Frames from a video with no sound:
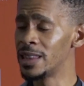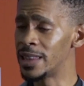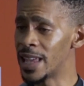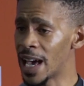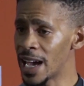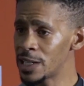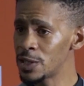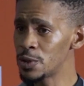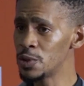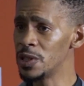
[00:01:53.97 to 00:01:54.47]

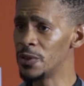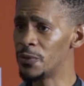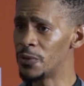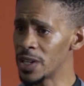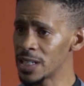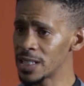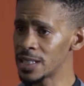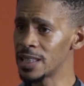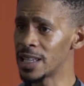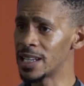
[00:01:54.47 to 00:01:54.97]
that
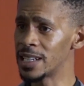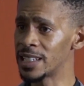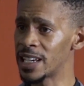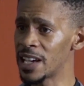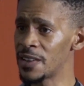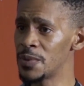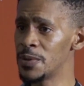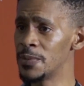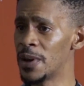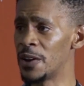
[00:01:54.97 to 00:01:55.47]
university that
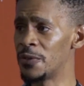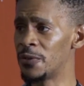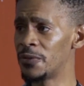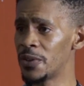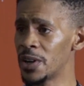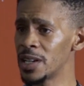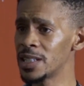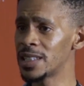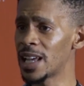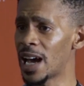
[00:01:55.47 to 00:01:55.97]
gave me my
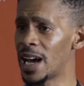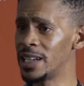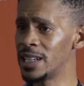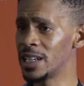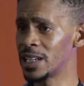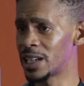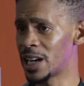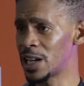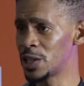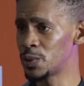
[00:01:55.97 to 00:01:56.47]
first
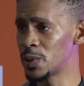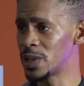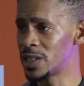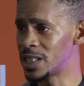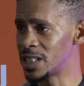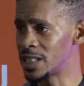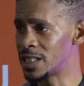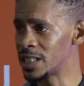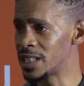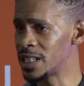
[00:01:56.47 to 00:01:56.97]
undergraduate
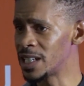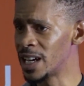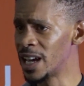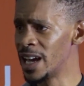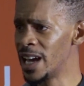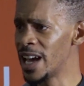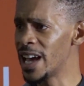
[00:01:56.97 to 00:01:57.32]
degree